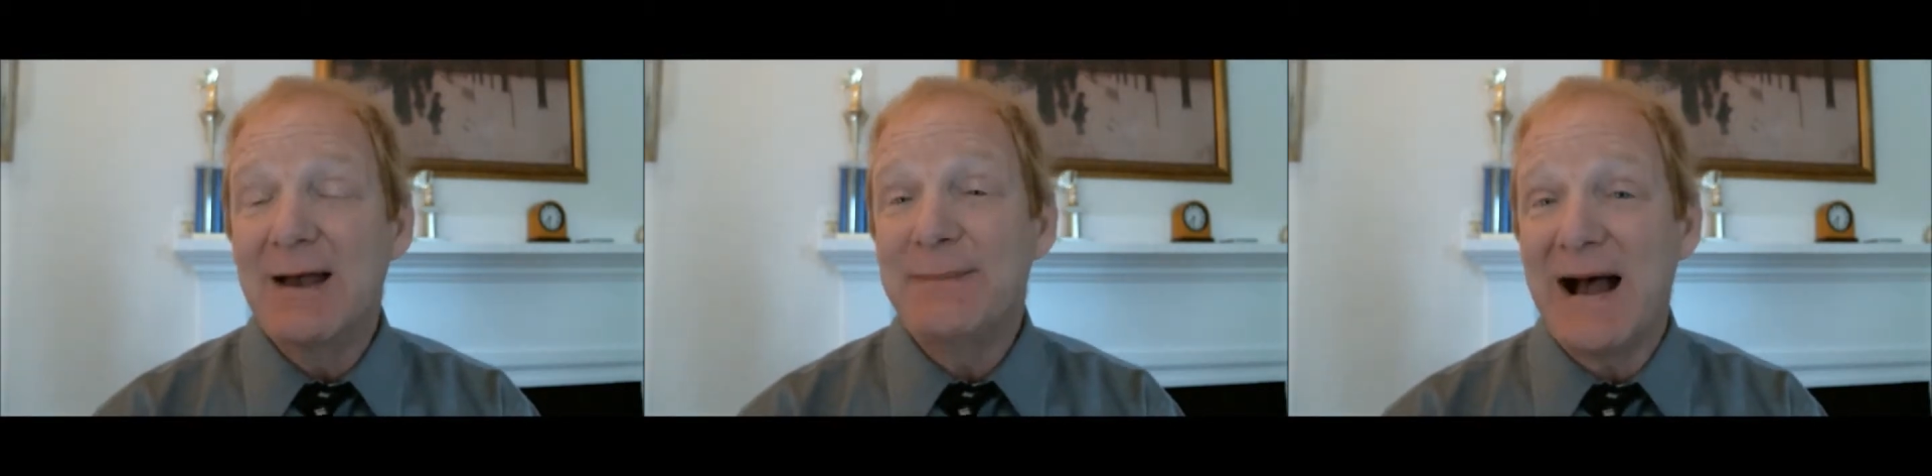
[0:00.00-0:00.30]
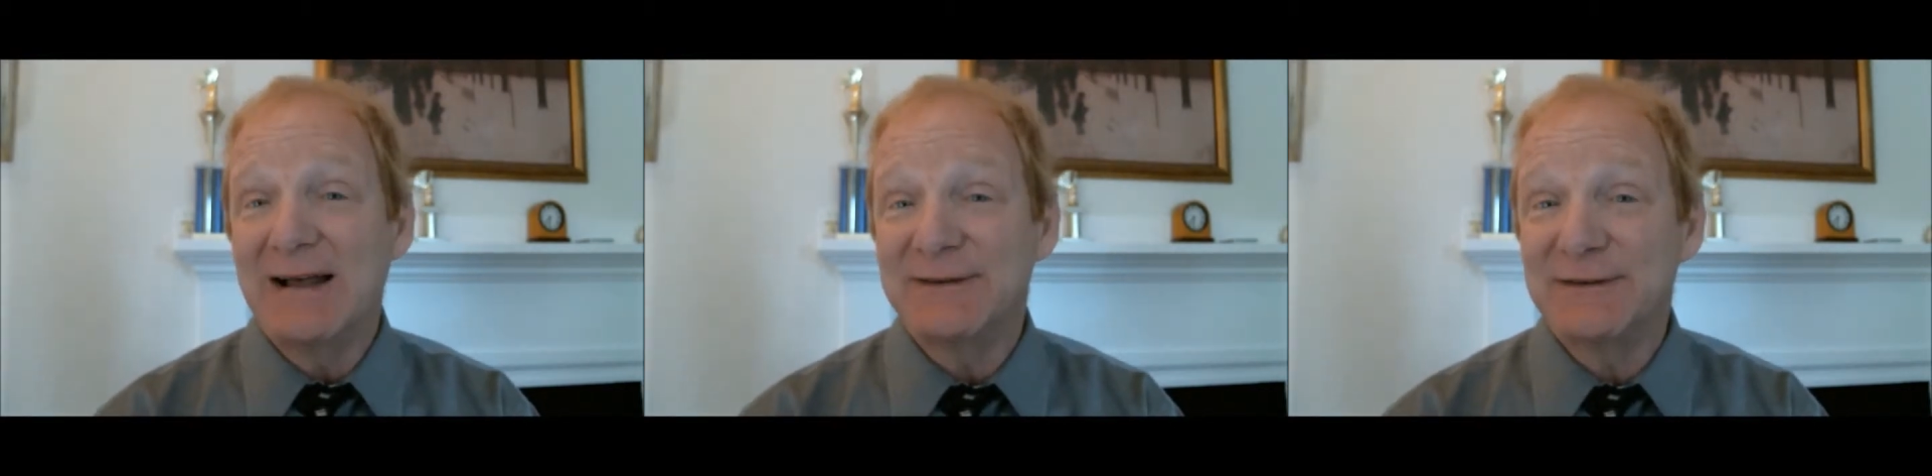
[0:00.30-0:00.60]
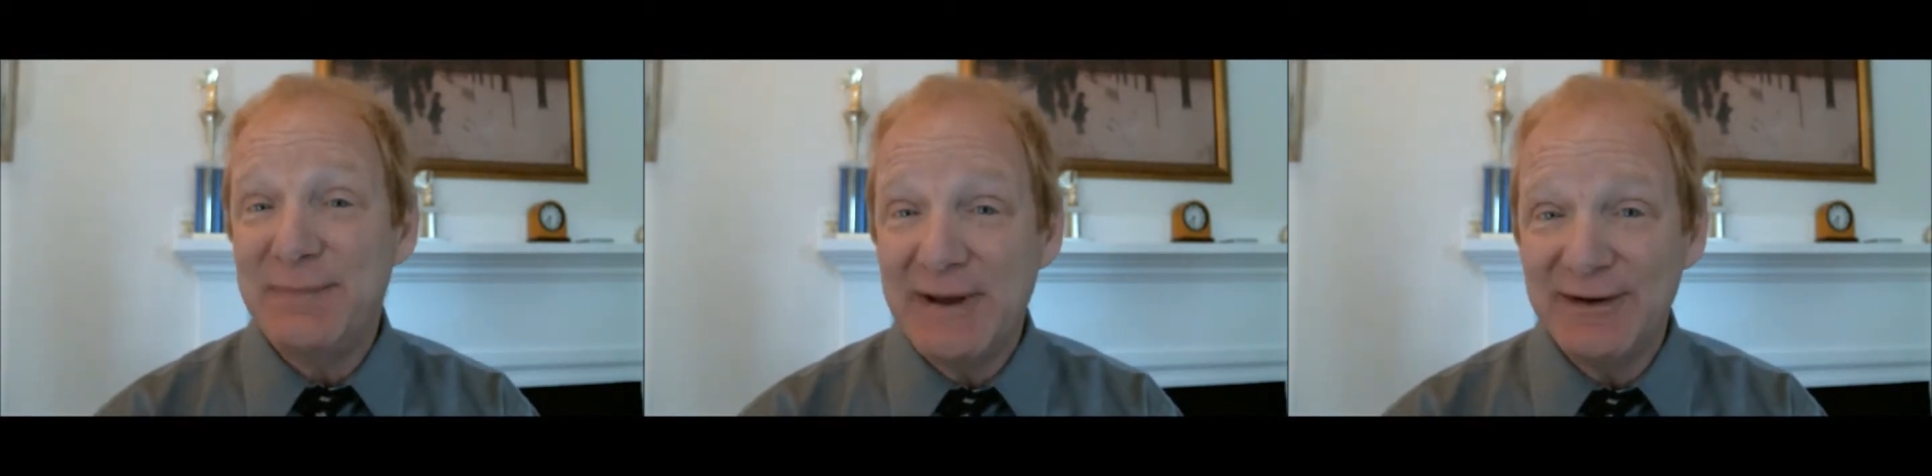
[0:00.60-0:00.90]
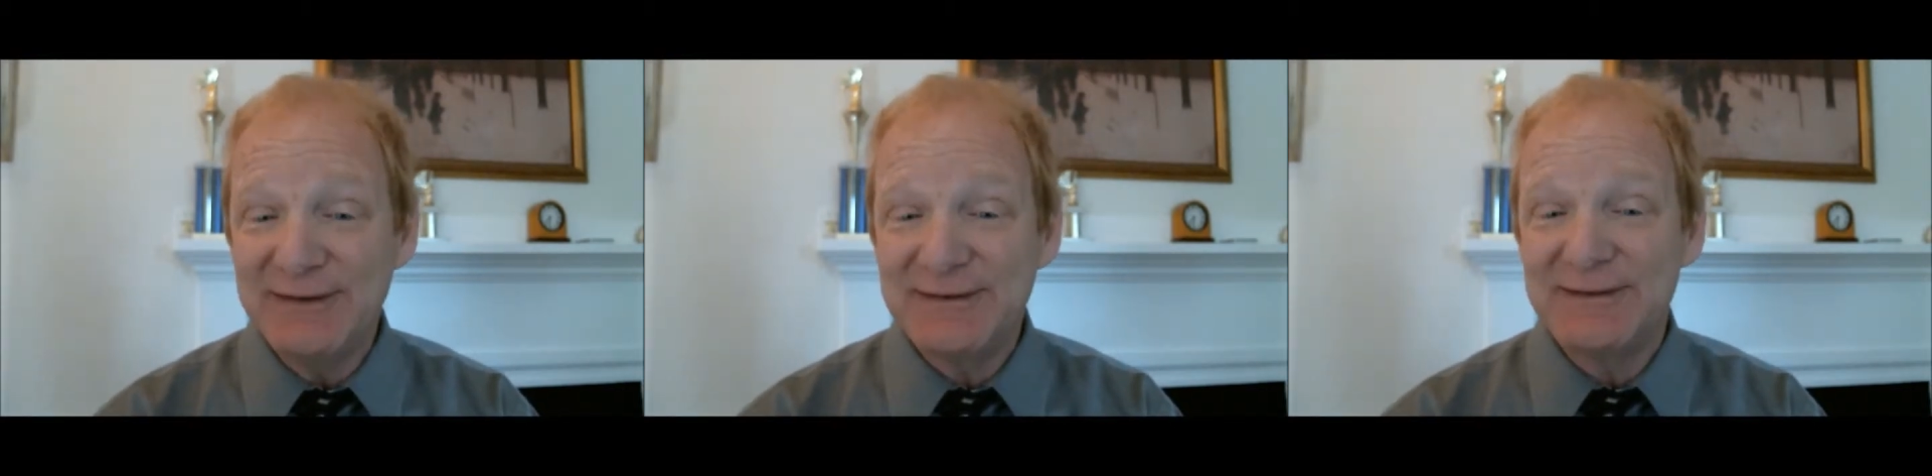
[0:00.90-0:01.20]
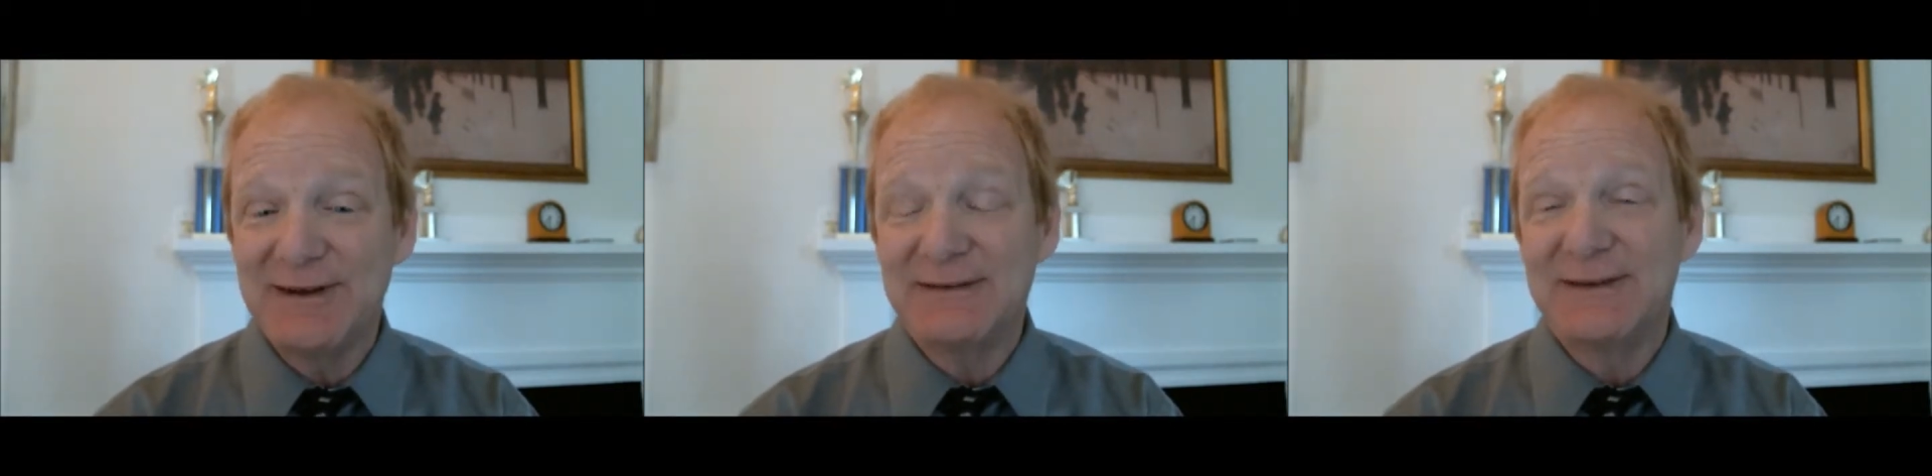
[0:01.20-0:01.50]
Past experience
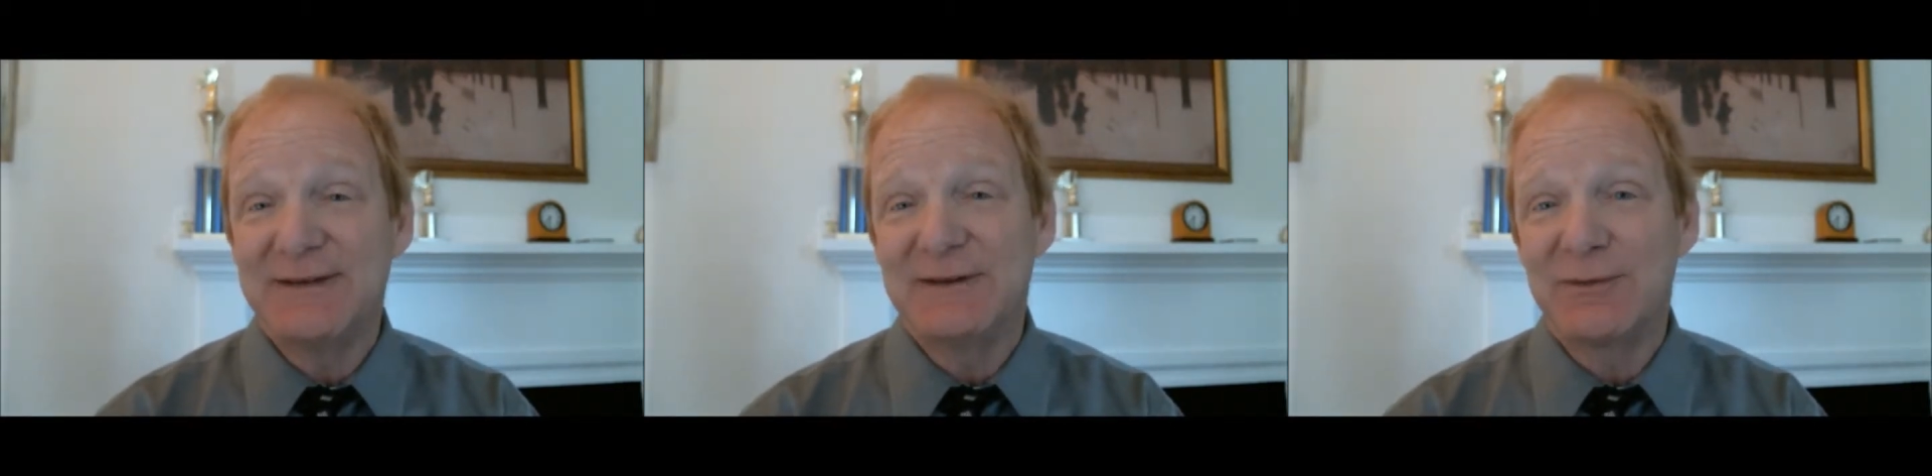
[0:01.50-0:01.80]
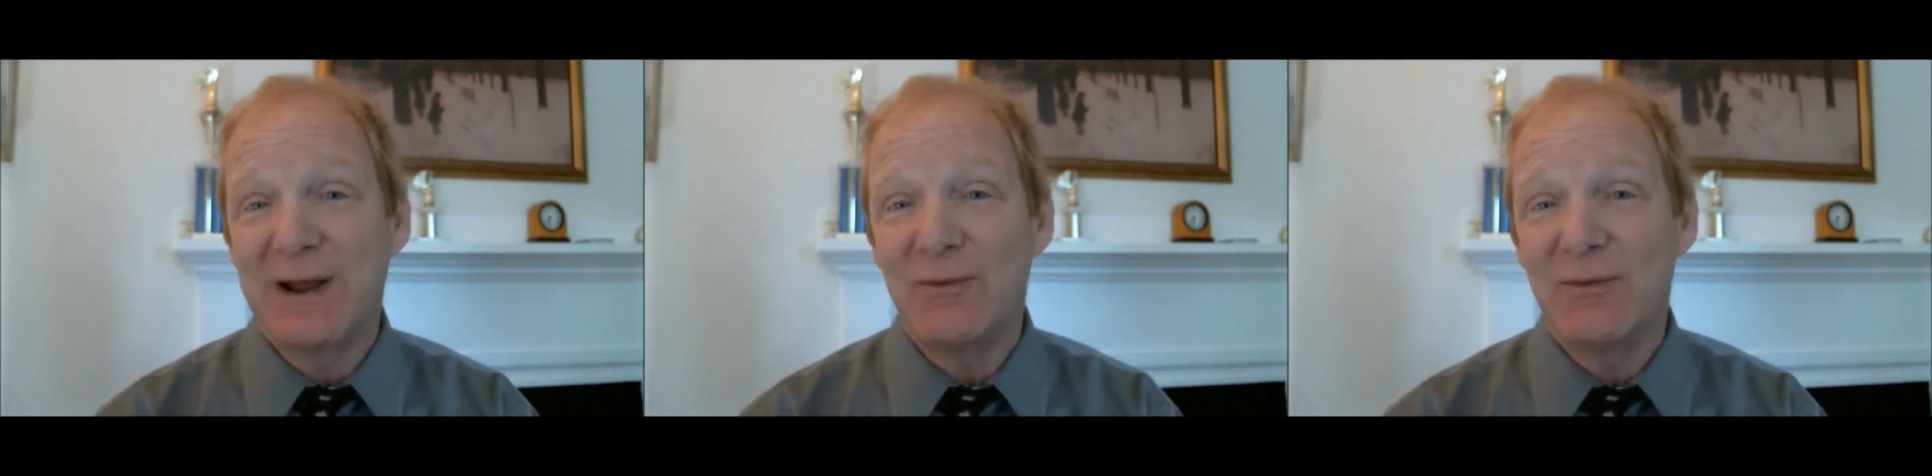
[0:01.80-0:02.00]
suggests that this rate